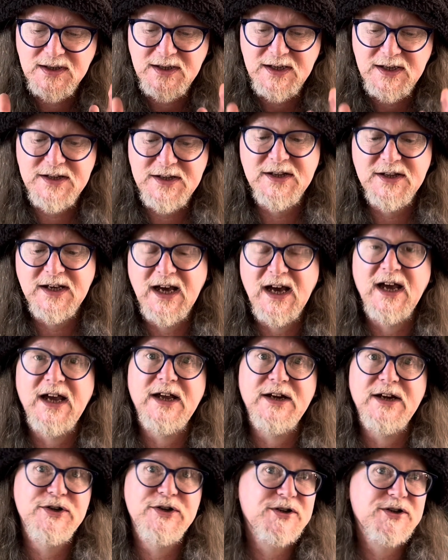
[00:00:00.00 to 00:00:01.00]
In the
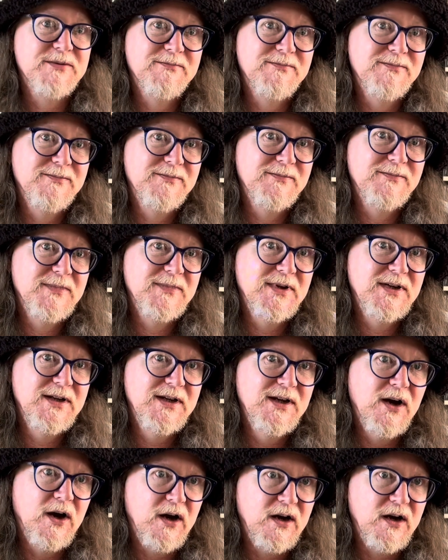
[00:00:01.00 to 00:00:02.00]
Cage.
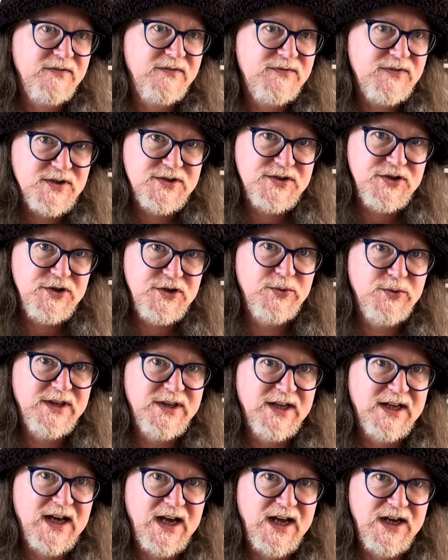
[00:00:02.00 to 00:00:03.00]
I first knew In
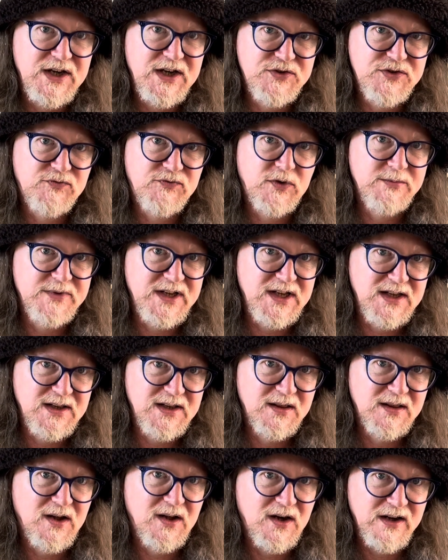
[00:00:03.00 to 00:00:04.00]
the Cage from the
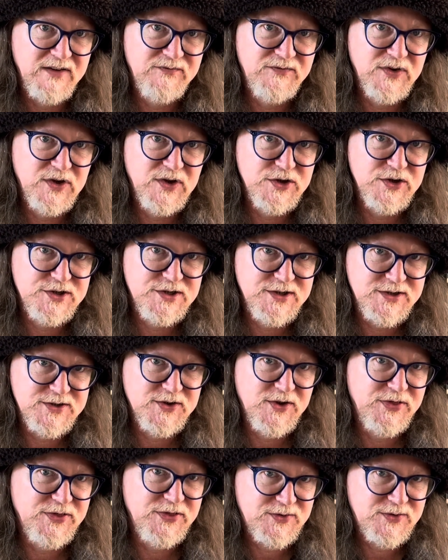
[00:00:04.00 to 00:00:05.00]
live version that's
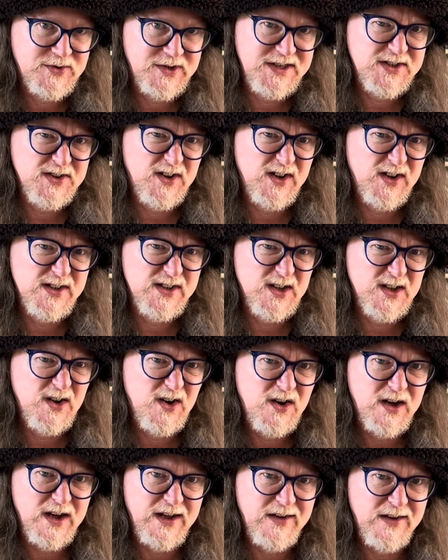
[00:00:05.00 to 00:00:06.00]
on 3 Sides
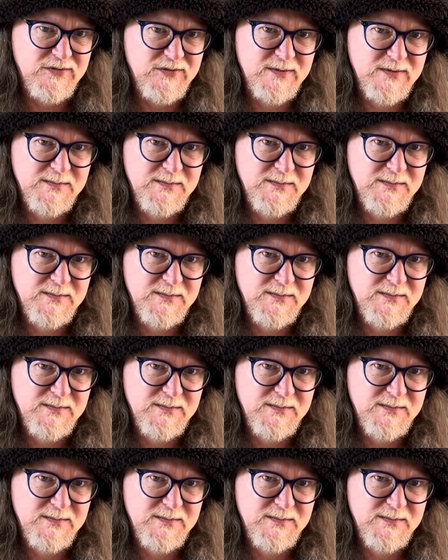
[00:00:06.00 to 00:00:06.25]
Live,